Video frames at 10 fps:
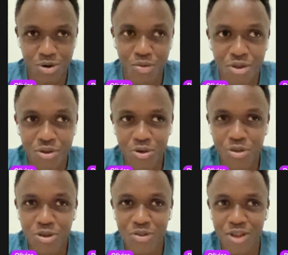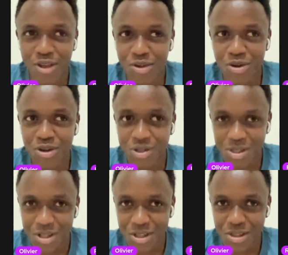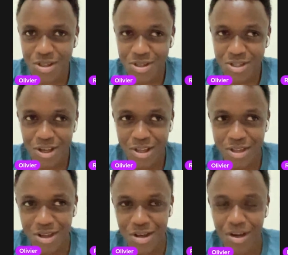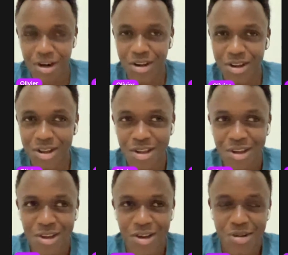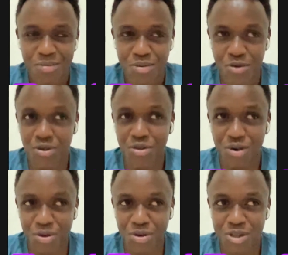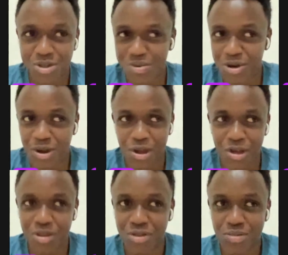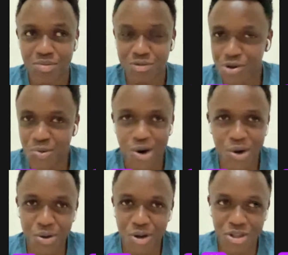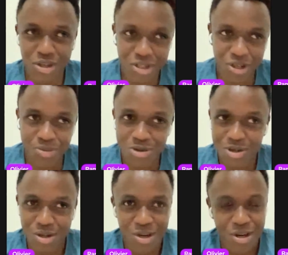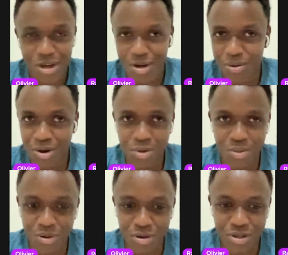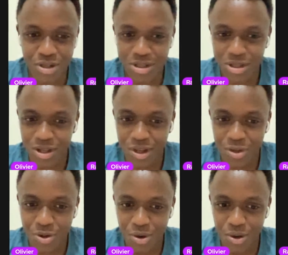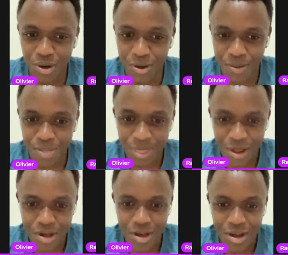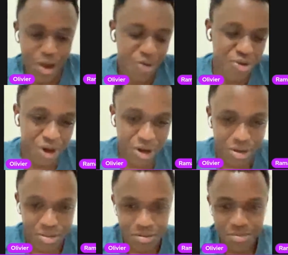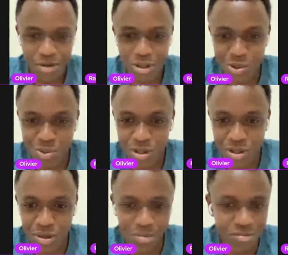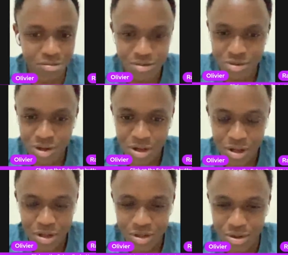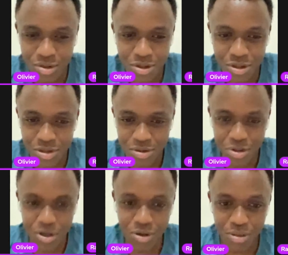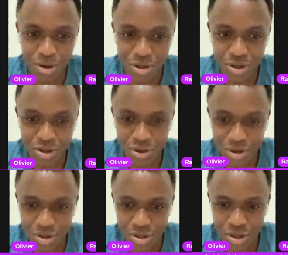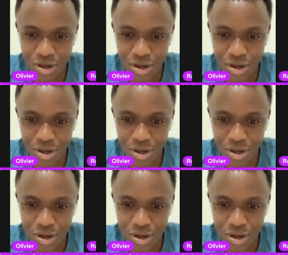convince yourself that you're interested in this tech thing and prove it on your resume, like work on internships, work on projects, and so on. If you can participate in those coding competitions,